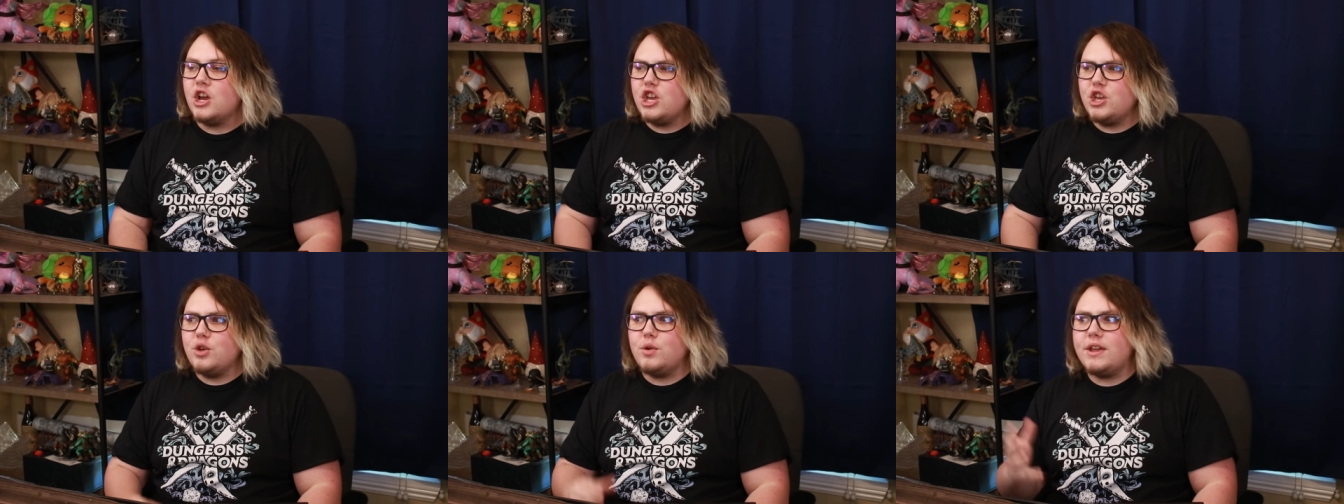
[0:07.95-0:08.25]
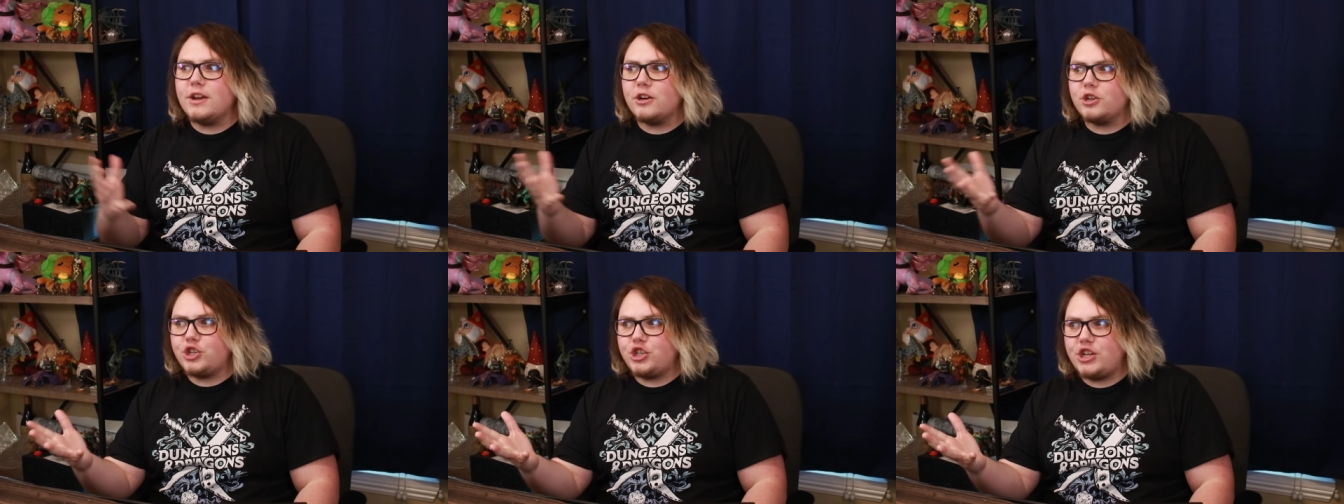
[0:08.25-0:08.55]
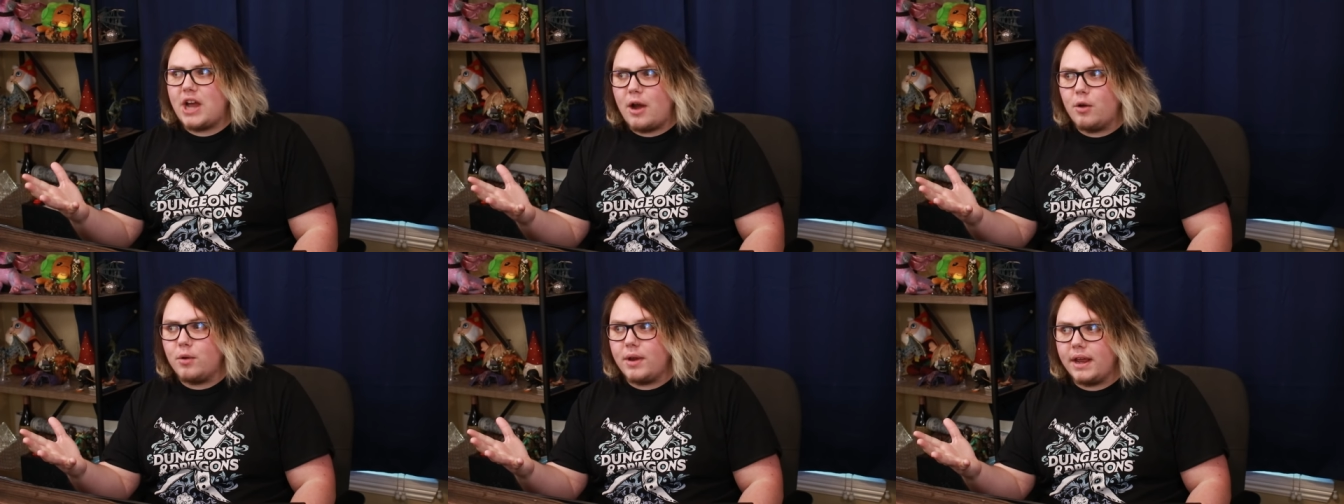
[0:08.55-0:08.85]
you hear
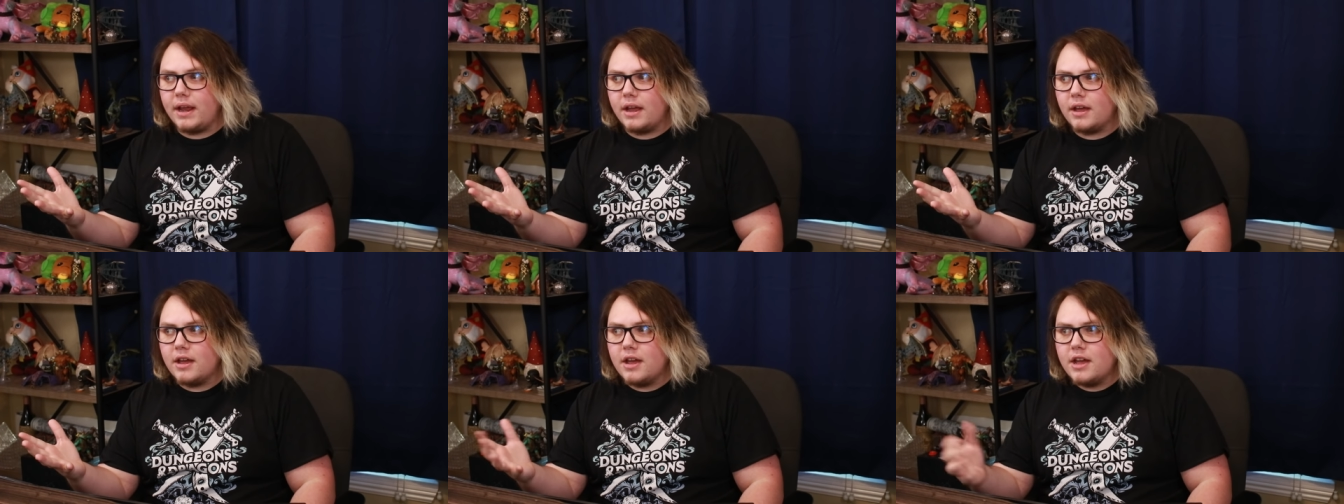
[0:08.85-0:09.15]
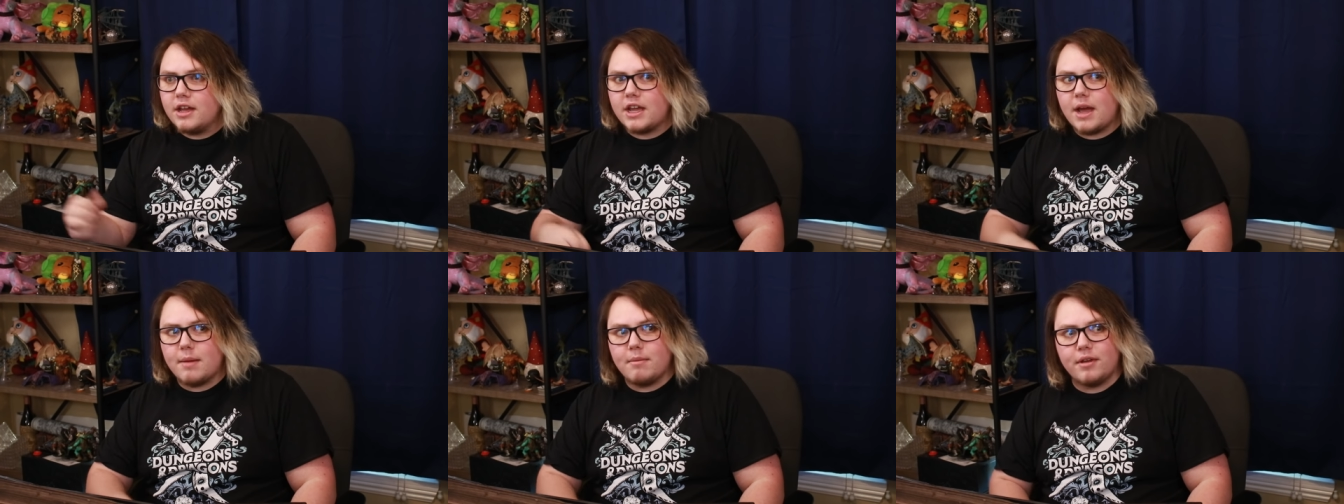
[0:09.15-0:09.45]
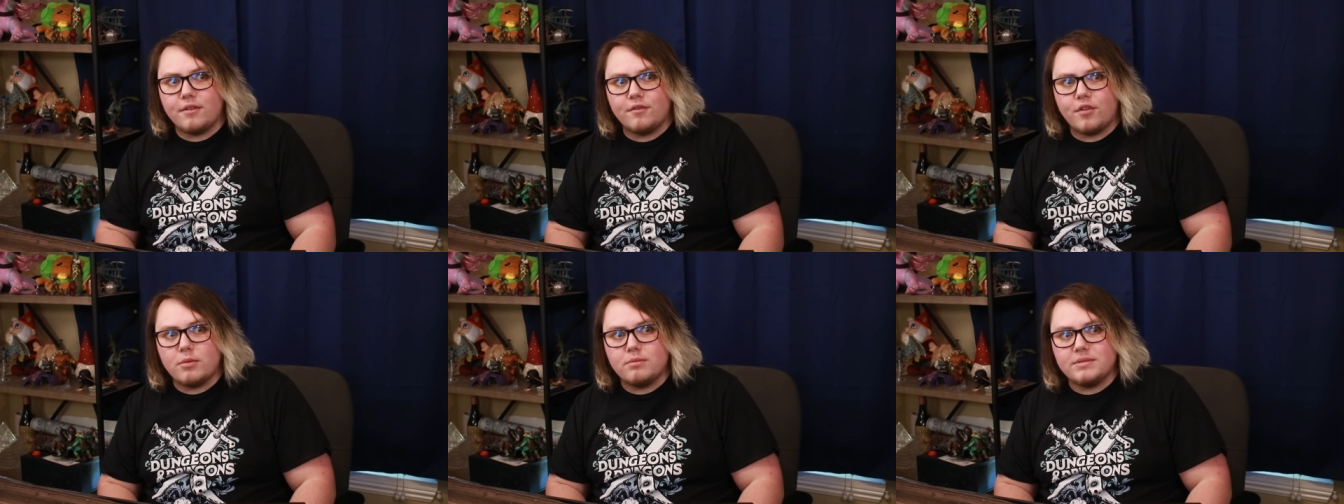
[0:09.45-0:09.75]
shouting
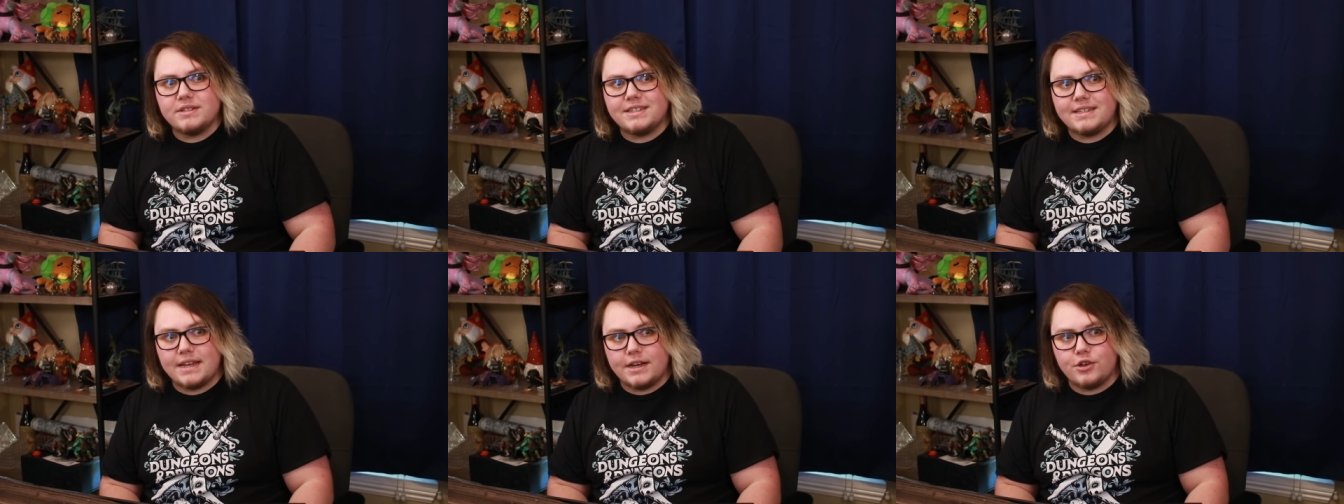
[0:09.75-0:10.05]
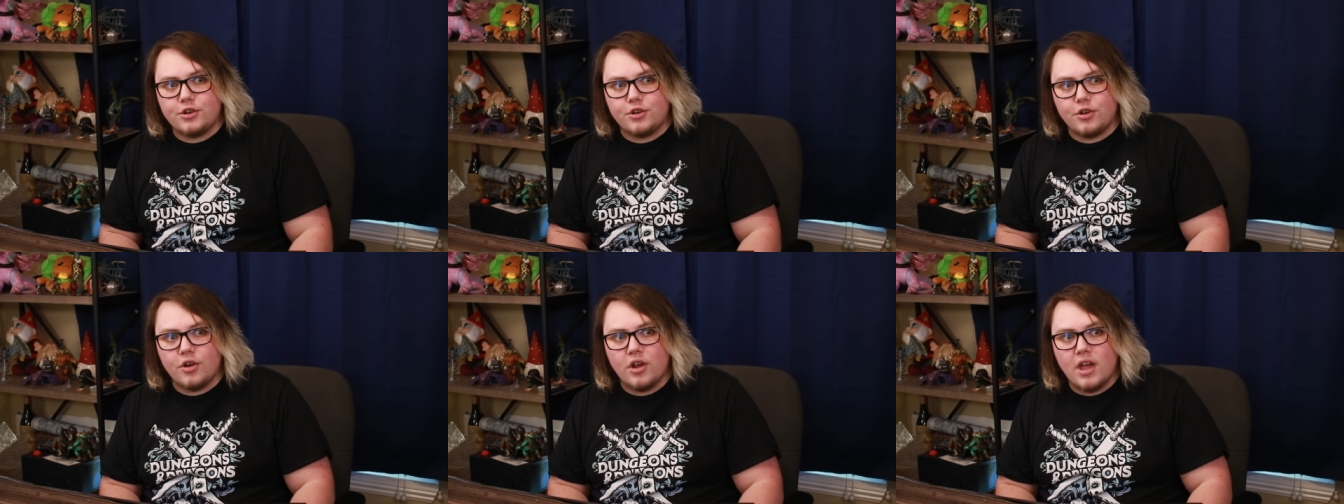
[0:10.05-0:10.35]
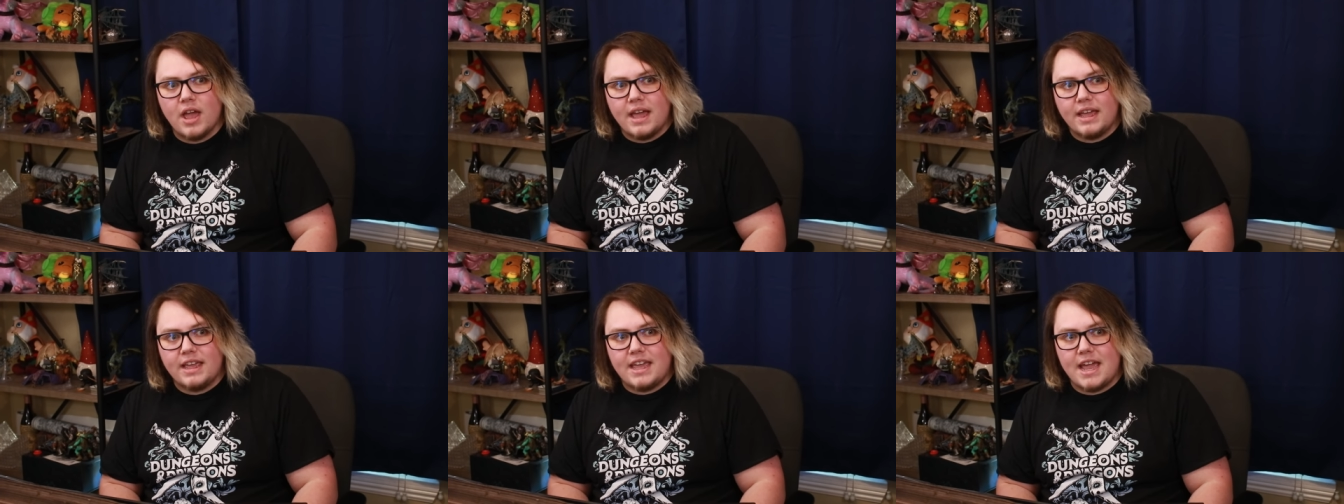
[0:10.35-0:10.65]
coming from center
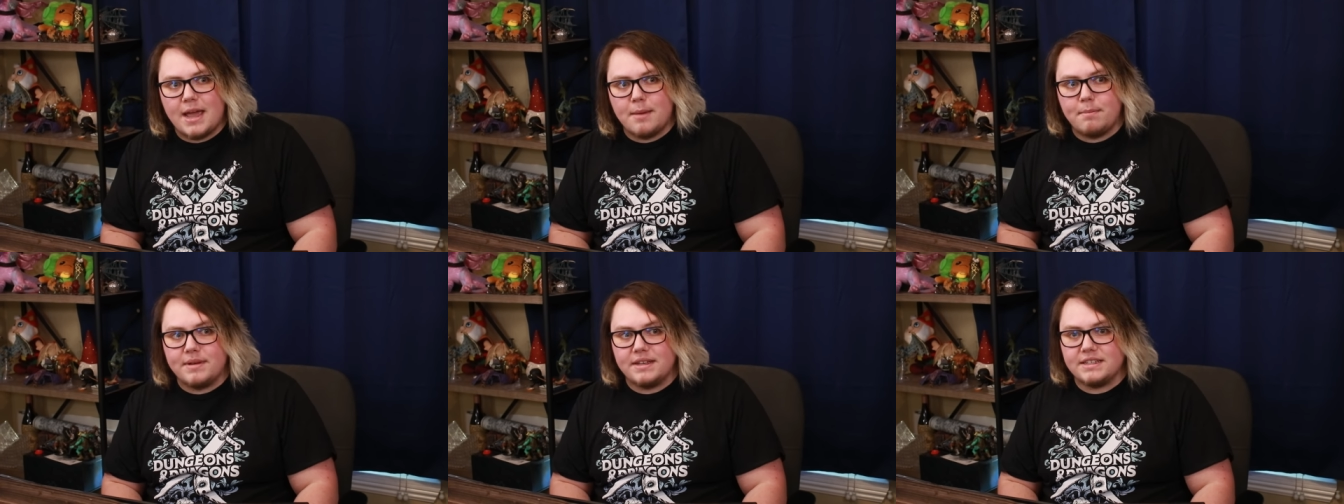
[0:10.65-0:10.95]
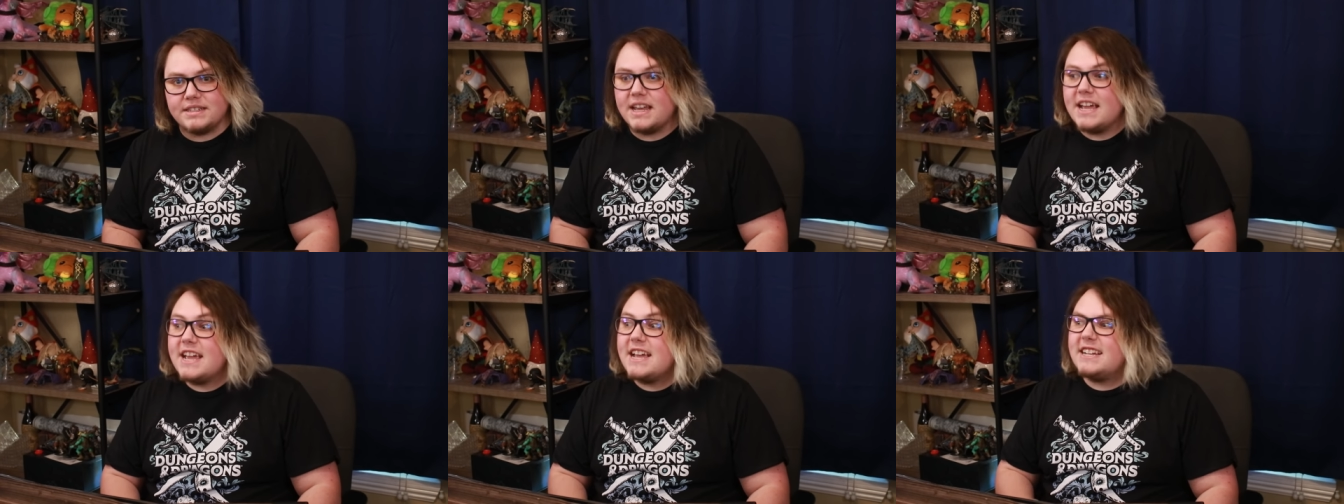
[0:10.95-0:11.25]
campus.